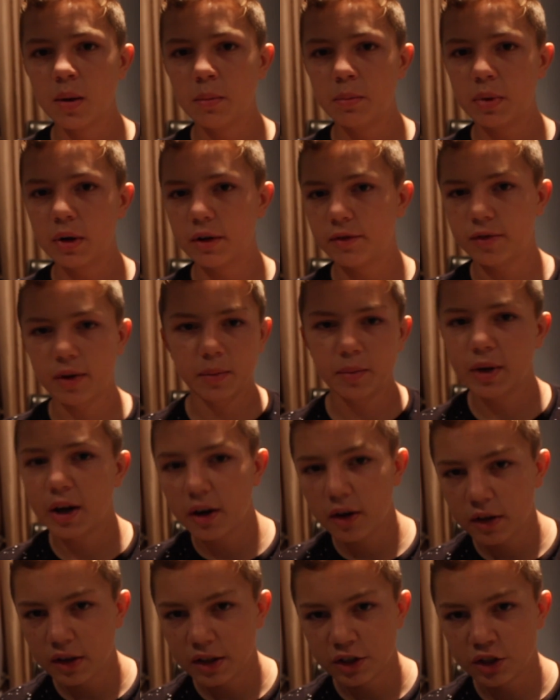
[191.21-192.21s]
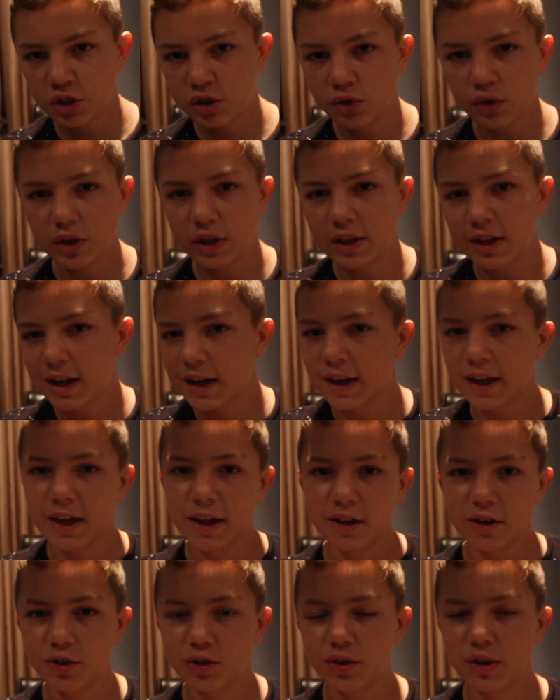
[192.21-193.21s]
but if I'm down on the street, I
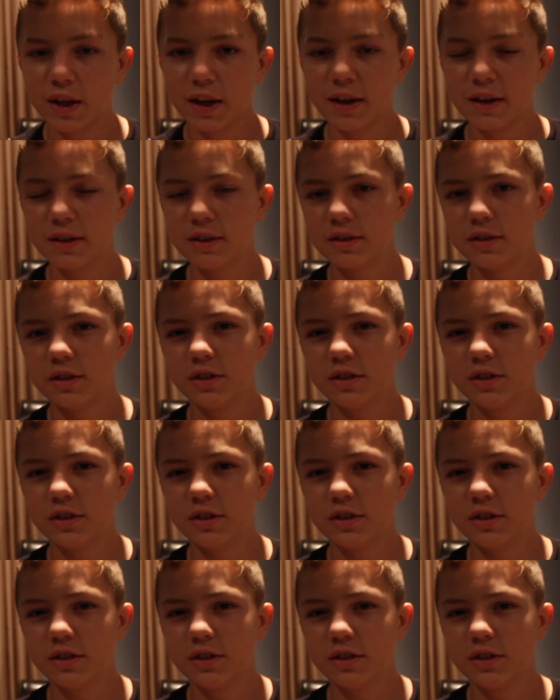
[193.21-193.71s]
can't do that.